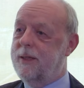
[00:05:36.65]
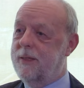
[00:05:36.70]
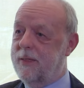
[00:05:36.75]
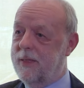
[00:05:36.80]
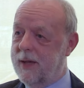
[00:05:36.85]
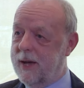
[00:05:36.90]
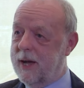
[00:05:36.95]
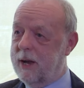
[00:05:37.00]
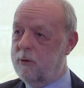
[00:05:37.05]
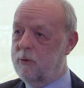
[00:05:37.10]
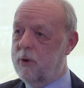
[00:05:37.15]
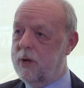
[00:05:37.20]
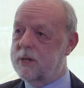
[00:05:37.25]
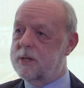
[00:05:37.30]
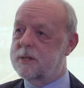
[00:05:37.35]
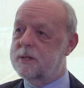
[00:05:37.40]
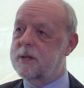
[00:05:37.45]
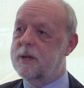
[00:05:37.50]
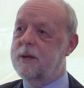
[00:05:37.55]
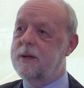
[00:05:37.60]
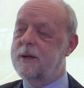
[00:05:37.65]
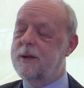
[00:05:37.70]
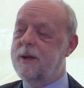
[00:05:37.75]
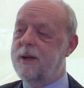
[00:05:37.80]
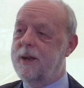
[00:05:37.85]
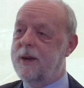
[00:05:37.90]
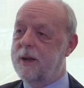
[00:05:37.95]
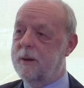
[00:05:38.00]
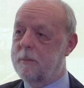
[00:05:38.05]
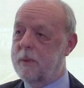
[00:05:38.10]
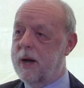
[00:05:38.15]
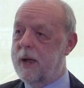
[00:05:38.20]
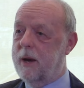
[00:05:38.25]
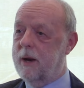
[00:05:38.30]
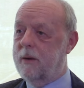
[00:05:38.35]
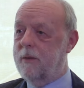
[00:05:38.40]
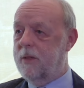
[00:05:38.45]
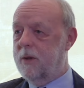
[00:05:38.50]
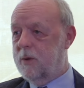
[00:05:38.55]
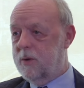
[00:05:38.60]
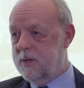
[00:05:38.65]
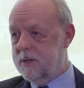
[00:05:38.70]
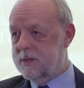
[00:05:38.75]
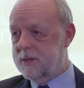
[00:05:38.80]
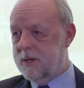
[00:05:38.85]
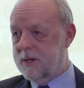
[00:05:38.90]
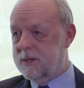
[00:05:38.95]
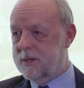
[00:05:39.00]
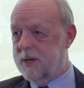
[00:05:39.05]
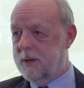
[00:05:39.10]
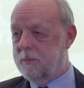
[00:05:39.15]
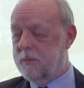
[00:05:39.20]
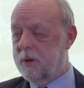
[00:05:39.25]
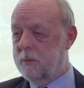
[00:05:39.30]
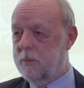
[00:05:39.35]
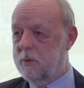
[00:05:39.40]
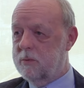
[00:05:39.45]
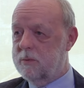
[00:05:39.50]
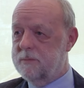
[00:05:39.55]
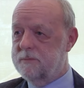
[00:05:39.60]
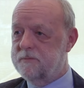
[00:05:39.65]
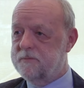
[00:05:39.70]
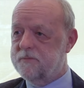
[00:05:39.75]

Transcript: that risk in a manner that is acceptable?